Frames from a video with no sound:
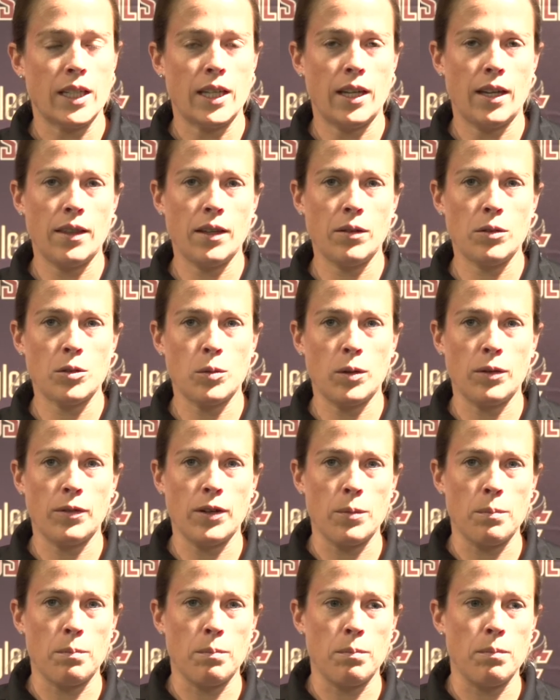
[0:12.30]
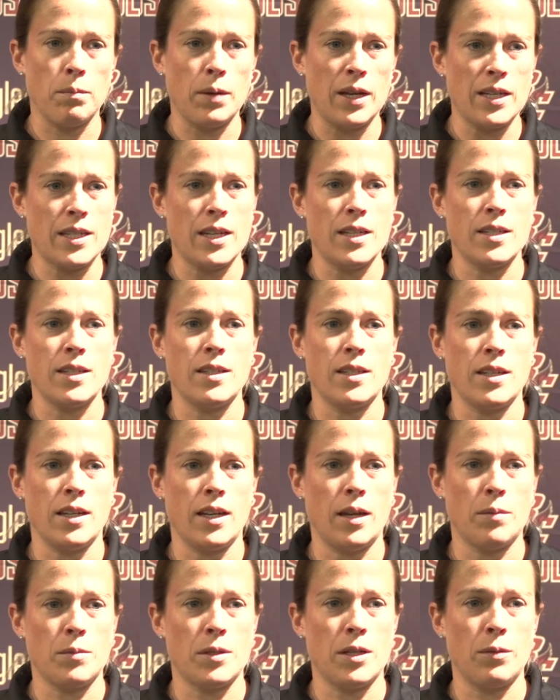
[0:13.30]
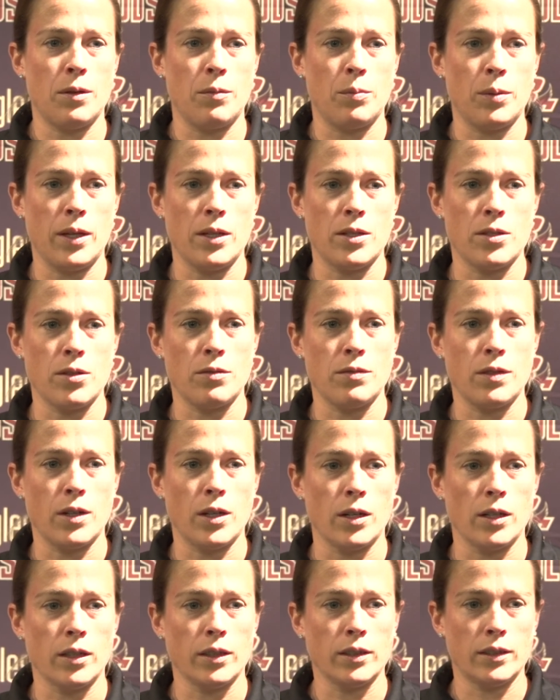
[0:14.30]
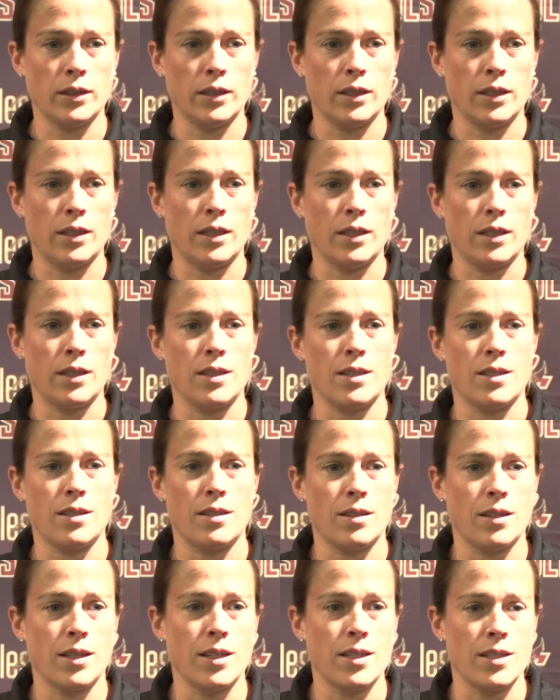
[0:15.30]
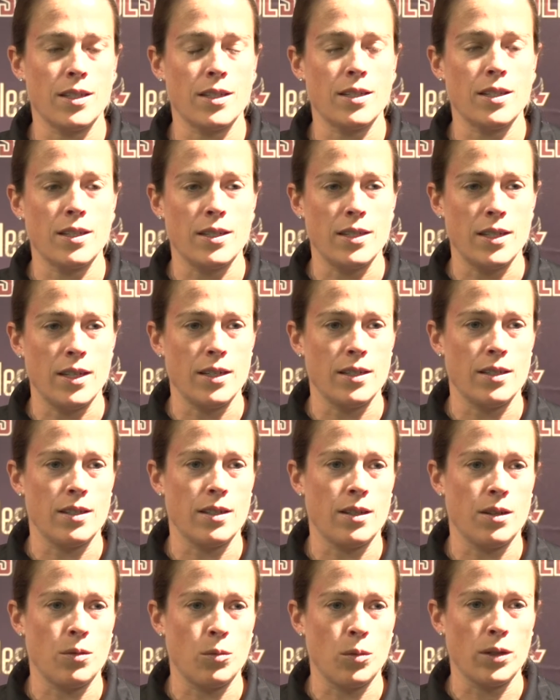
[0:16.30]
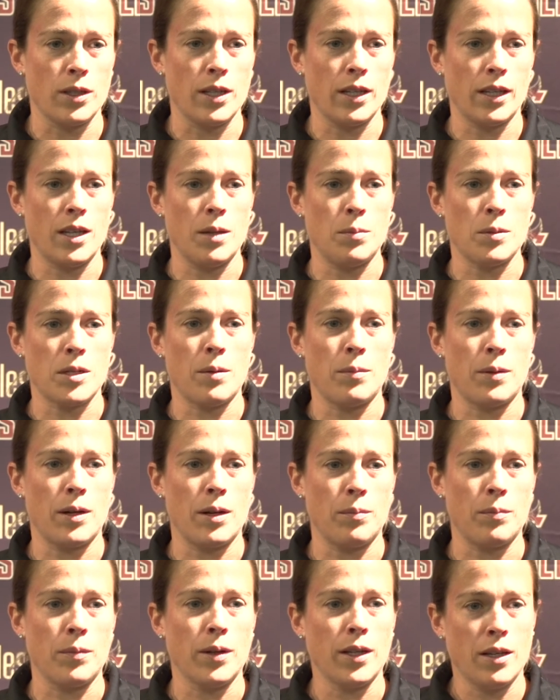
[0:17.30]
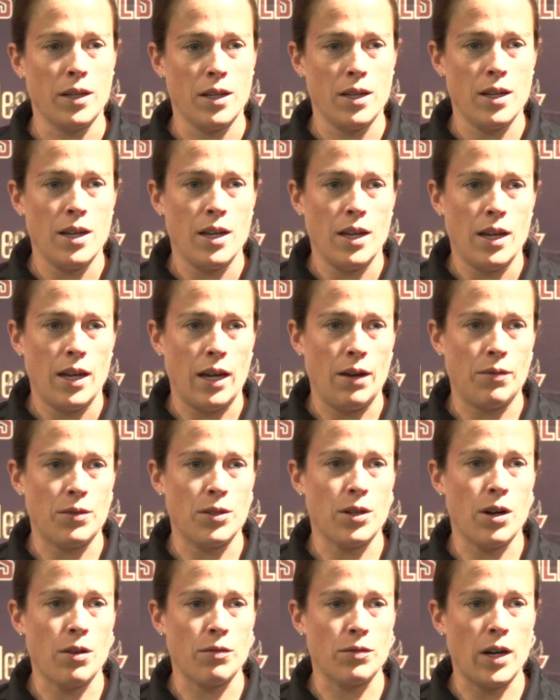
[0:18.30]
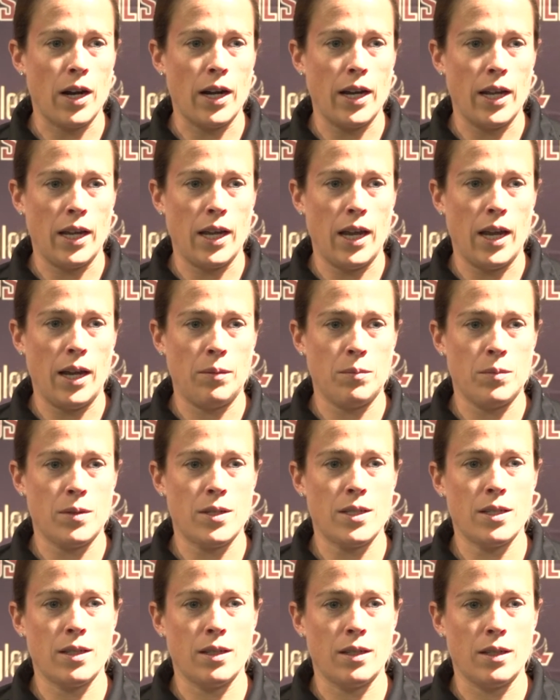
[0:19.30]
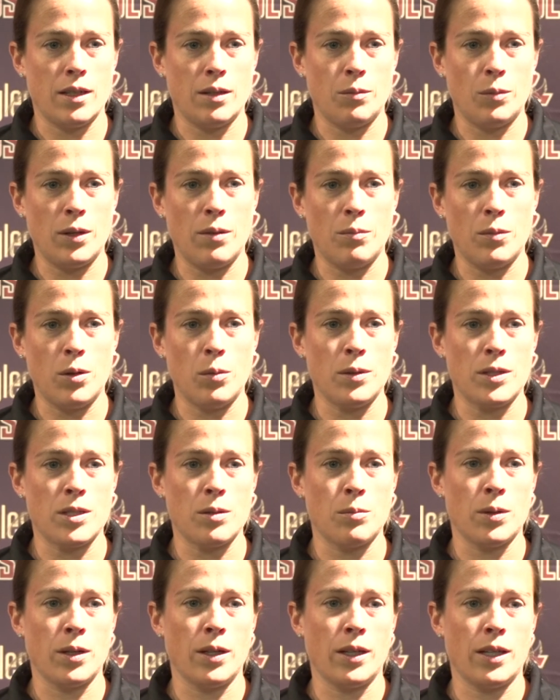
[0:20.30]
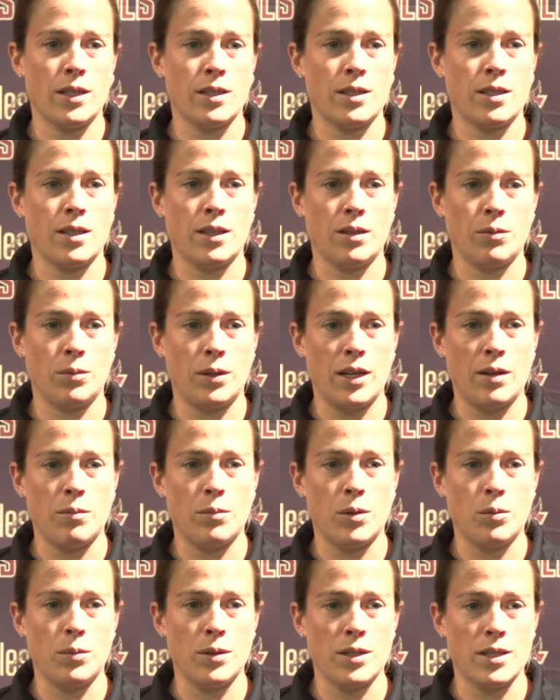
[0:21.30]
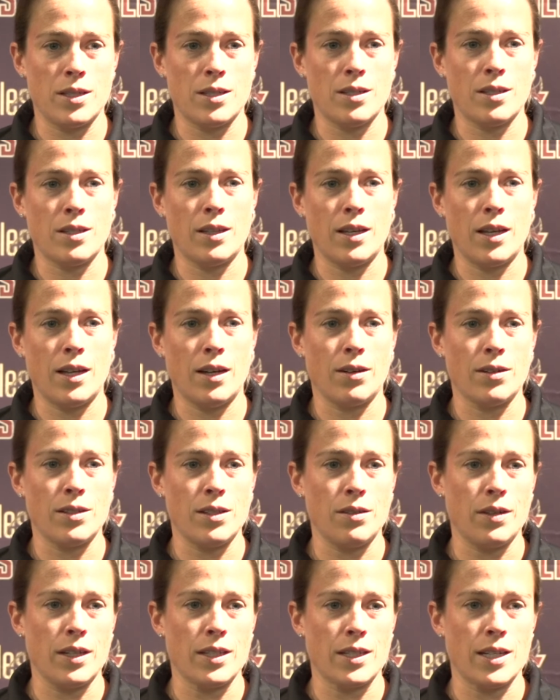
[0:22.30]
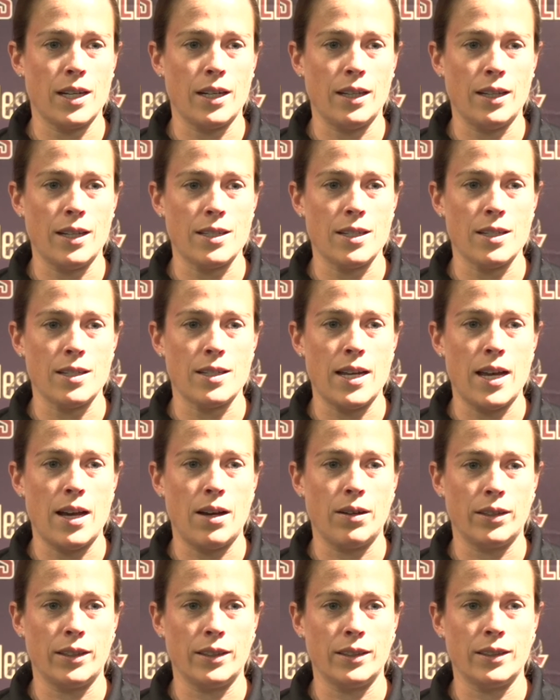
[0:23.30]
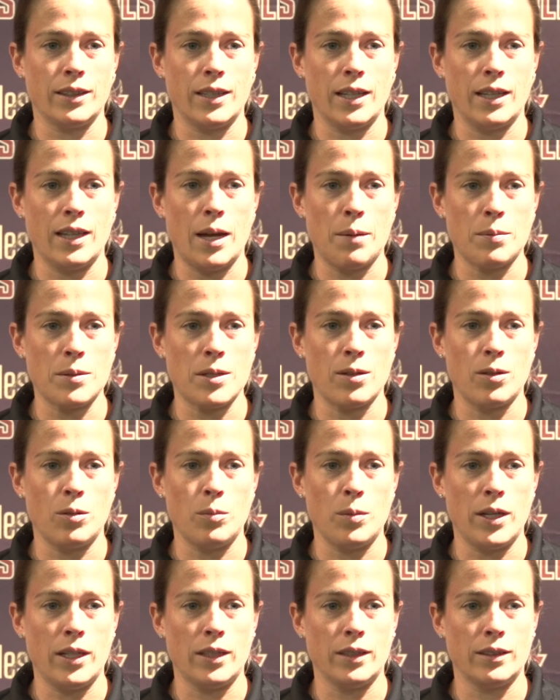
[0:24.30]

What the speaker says: I think it was one of our best ACC games that we played so far. Consistency is a word that keeps coming up after our Friday games. We have moments of brilliance, and then we have moments that our defense kind of lets us down and they lapse a little bit.